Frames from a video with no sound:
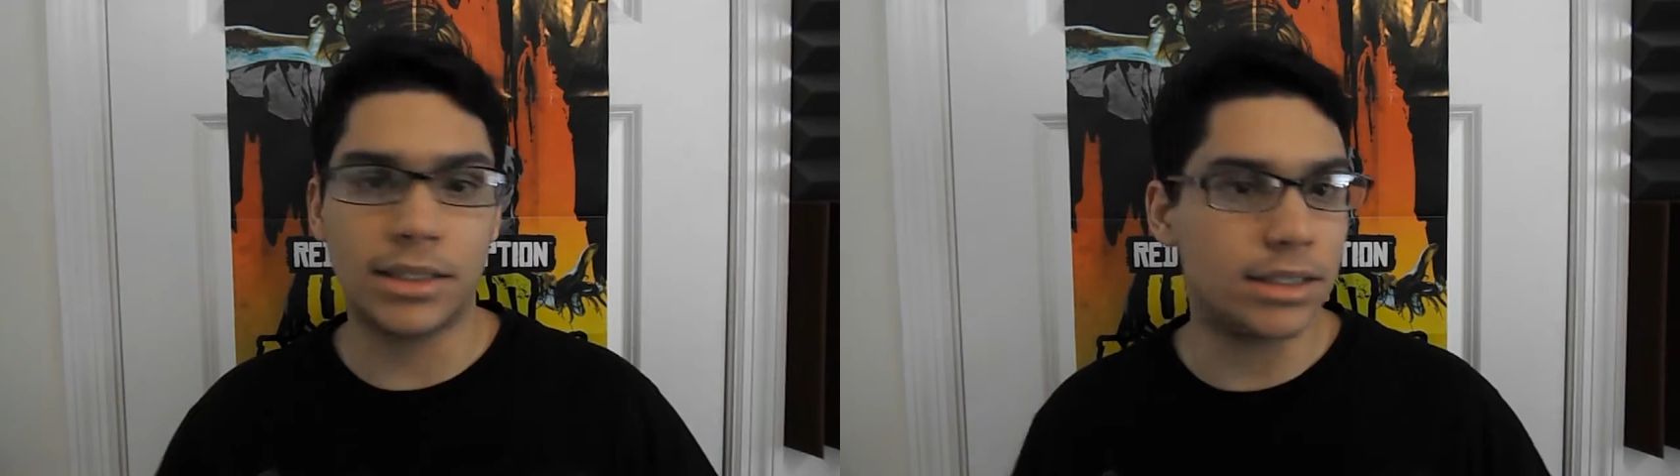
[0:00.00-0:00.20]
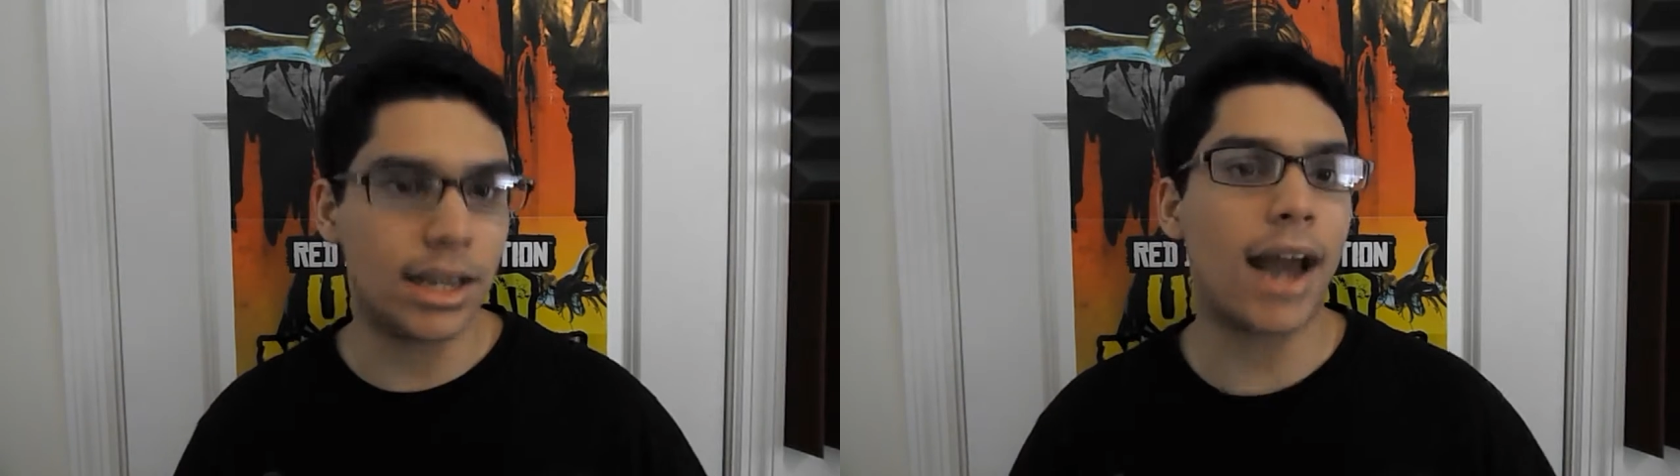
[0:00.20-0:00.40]

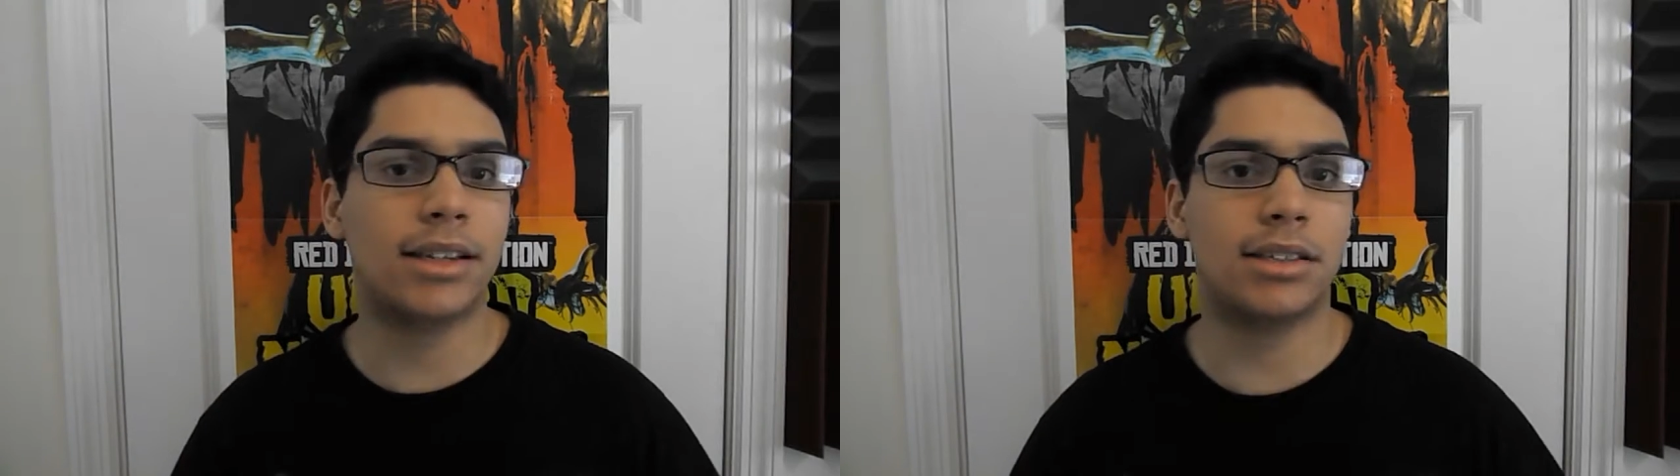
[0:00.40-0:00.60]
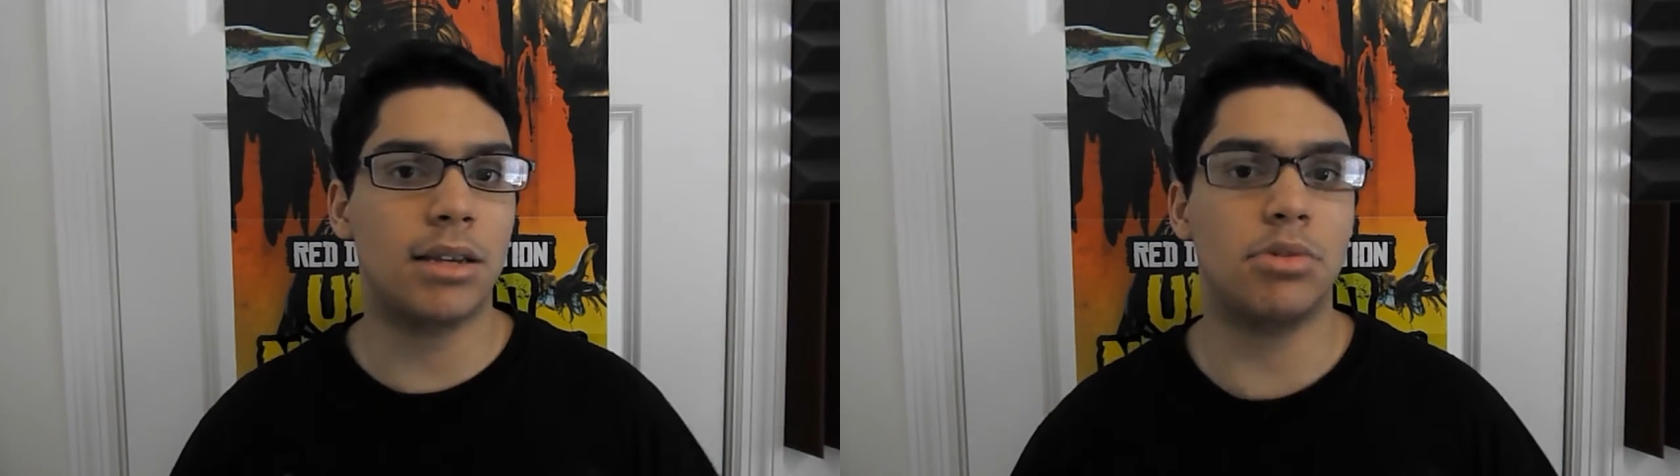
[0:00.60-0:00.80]

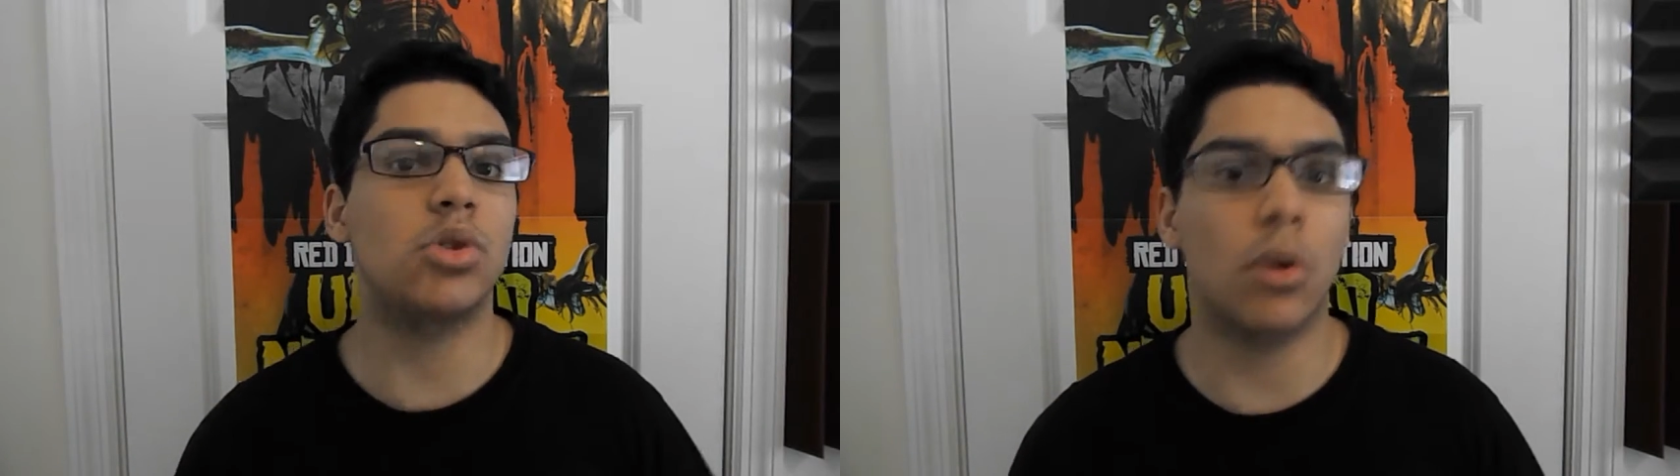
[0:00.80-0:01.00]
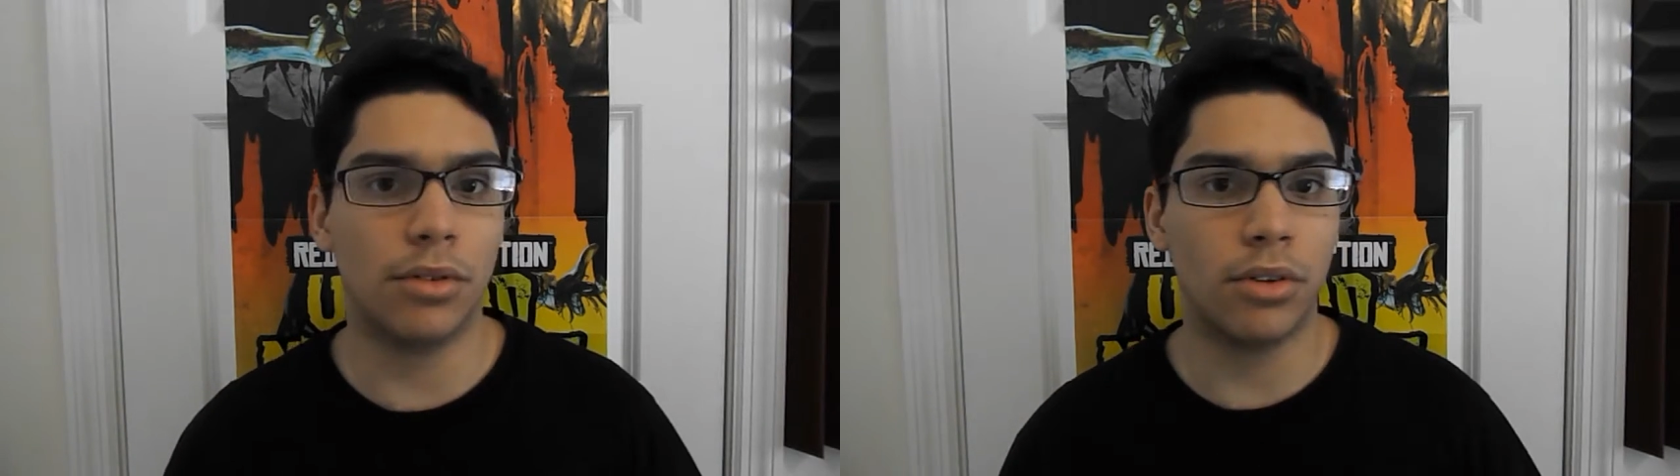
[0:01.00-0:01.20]
exact same
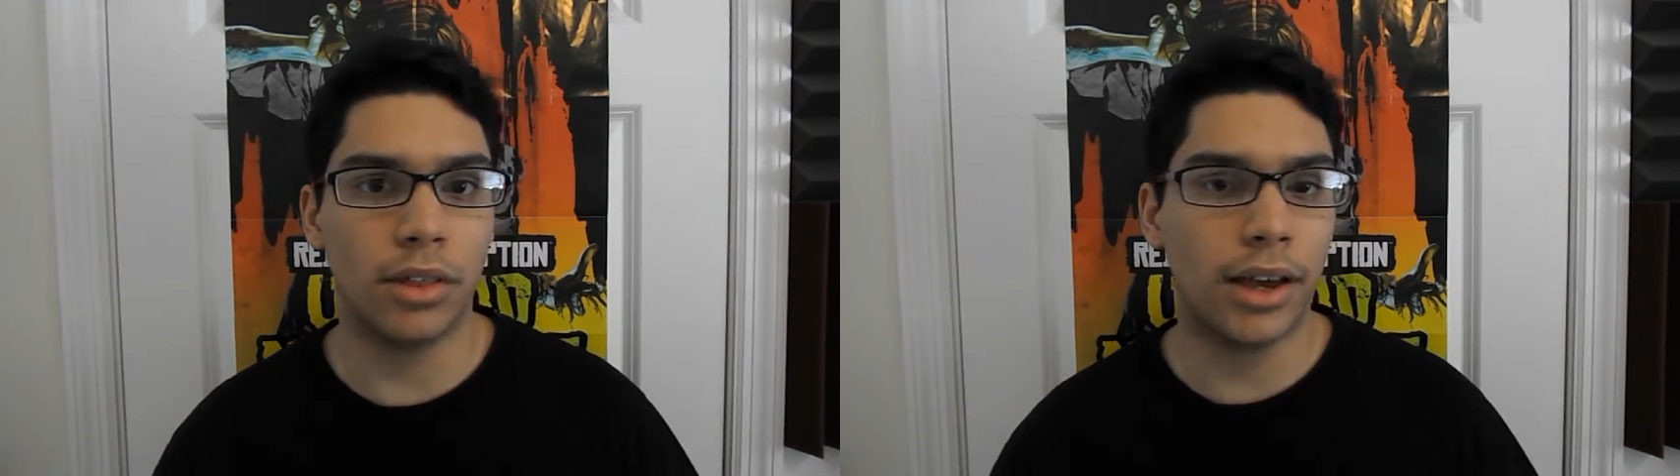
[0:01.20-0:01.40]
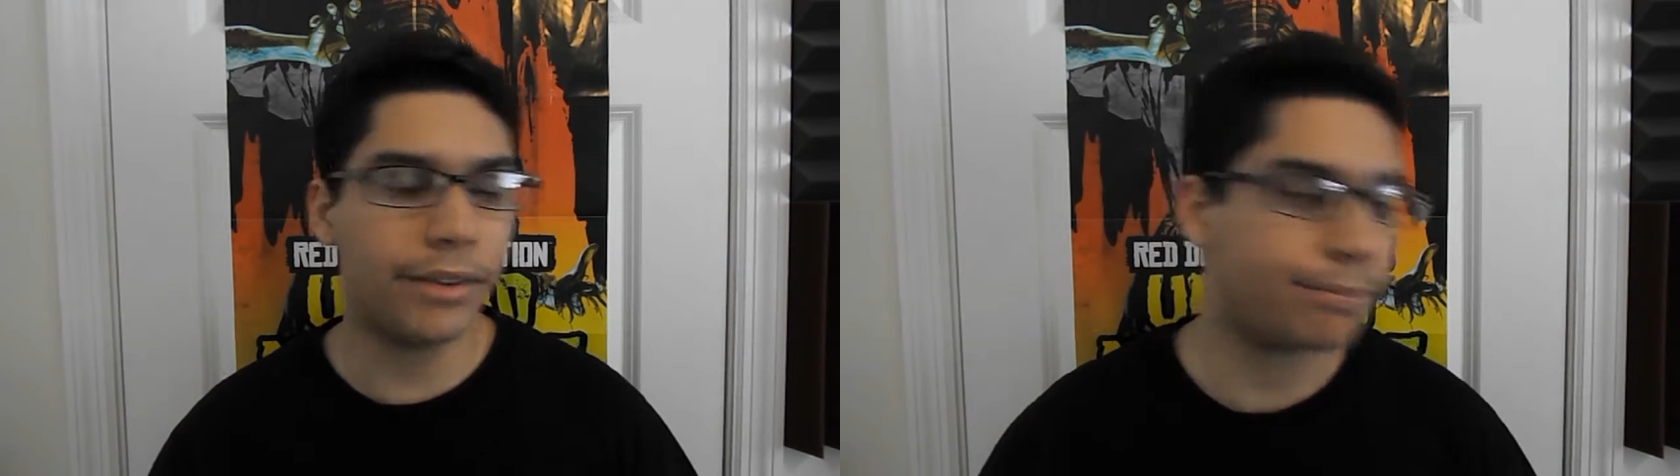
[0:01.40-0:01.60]
story
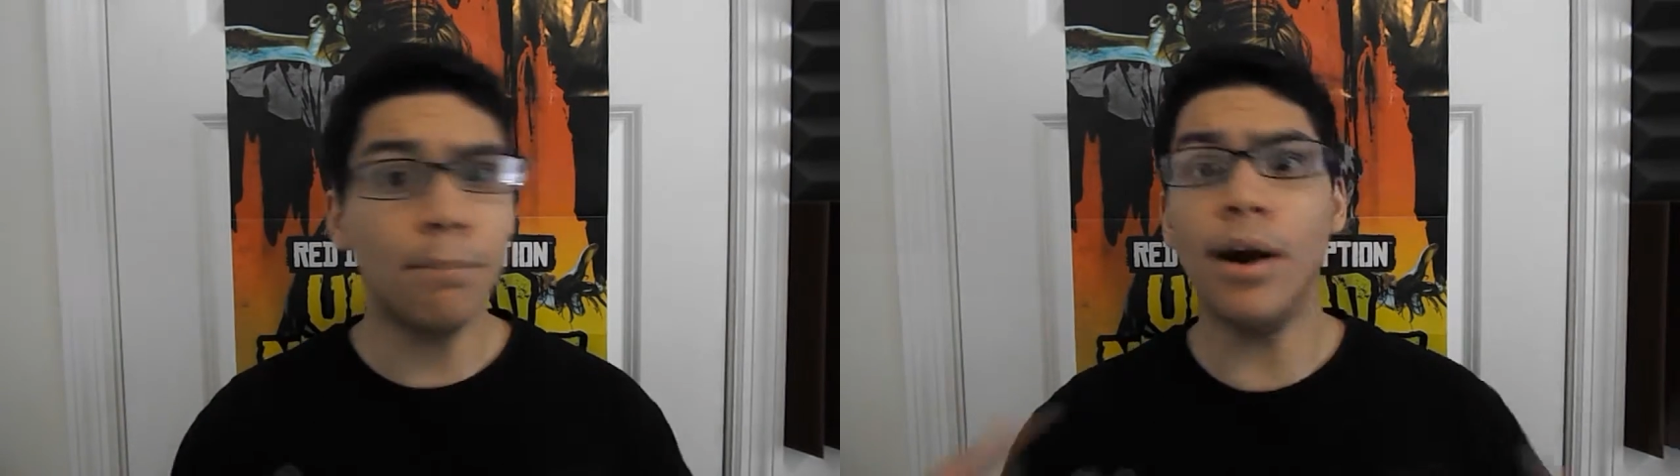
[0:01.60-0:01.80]
for that